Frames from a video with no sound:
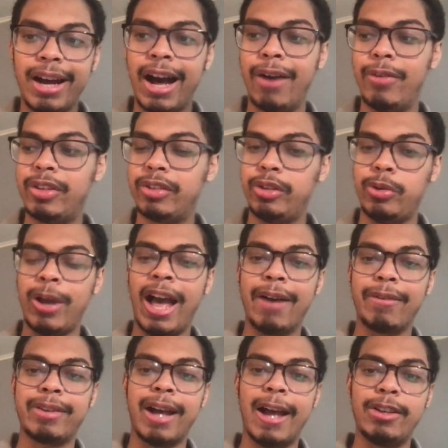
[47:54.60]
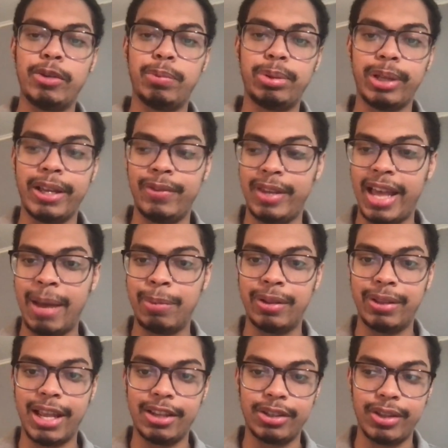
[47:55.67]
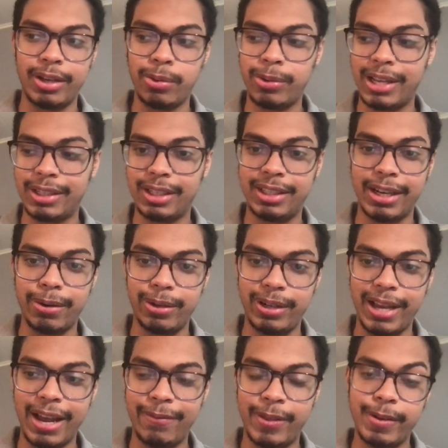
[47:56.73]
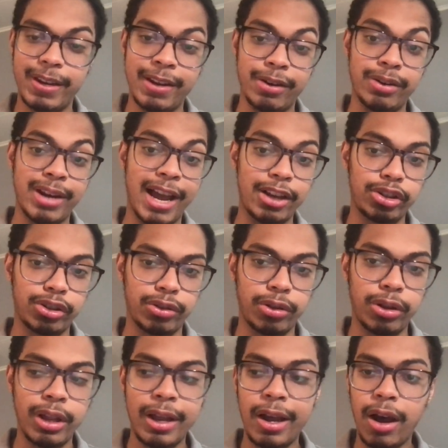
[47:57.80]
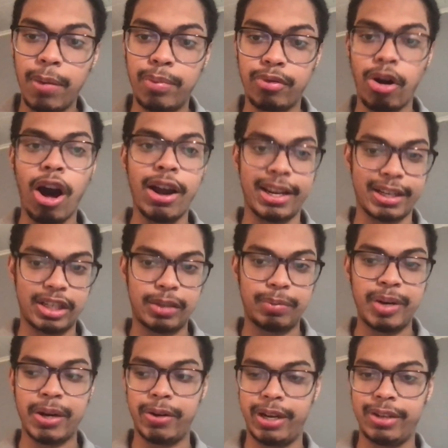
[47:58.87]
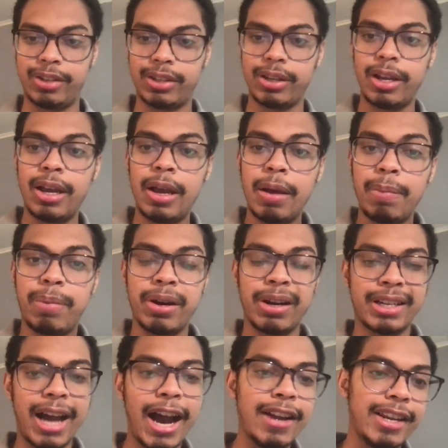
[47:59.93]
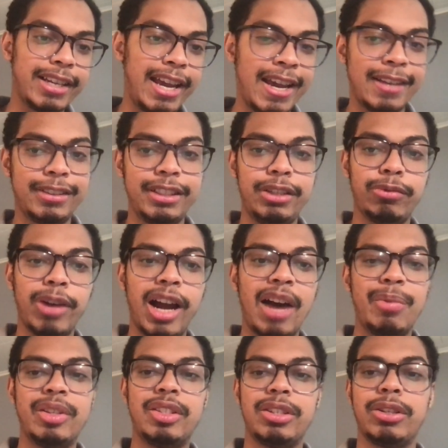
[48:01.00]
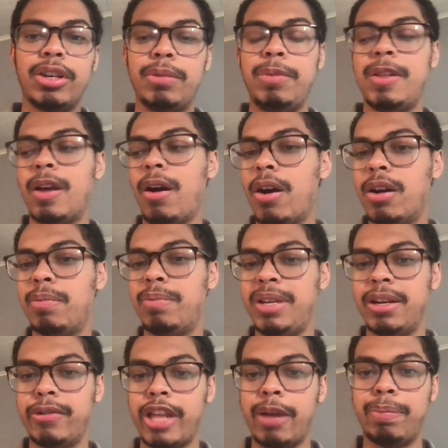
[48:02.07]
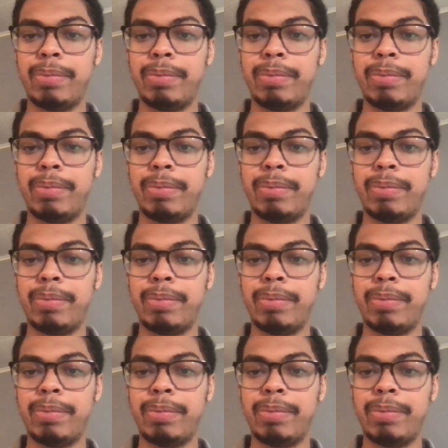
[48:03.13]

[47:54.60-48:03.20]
Obviously, you have guys who play in the MLS, they don't necessarily have the international abroad experience. But a guy like Antonee Robinson could be the heartbeat of that